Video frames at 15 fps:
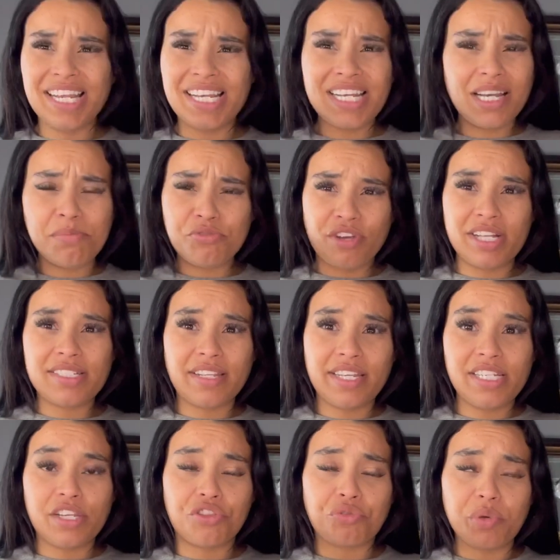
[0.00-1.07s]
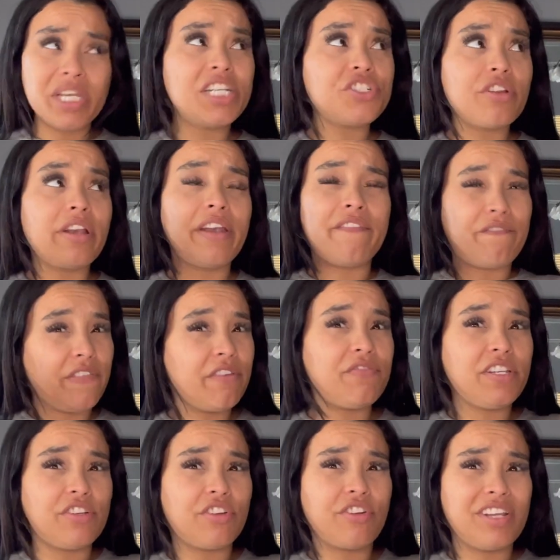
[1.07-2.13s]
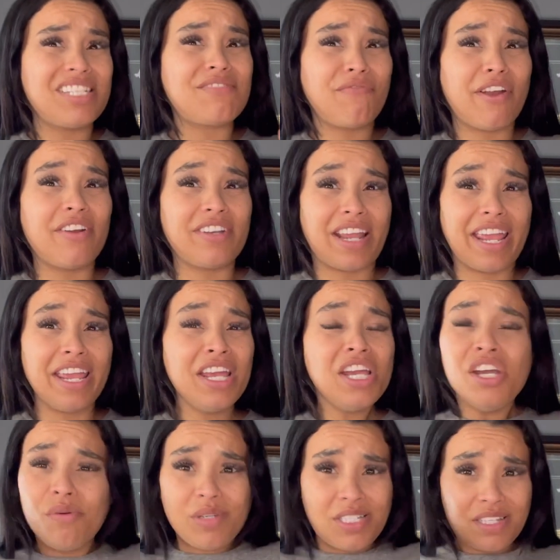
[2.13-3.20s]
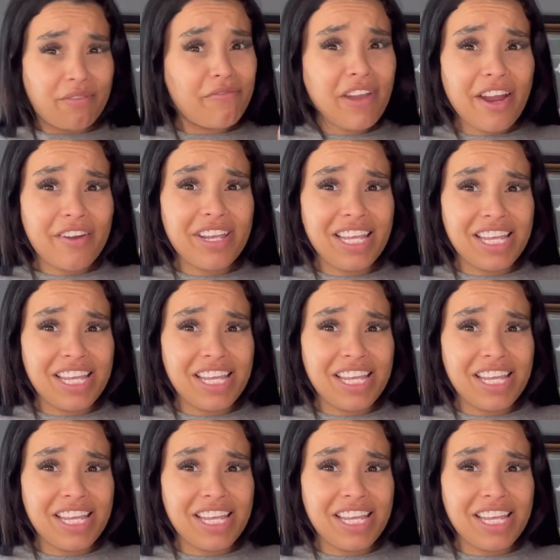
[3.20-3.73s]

ended up translating to 350 degrees Fahrenheit, which is a very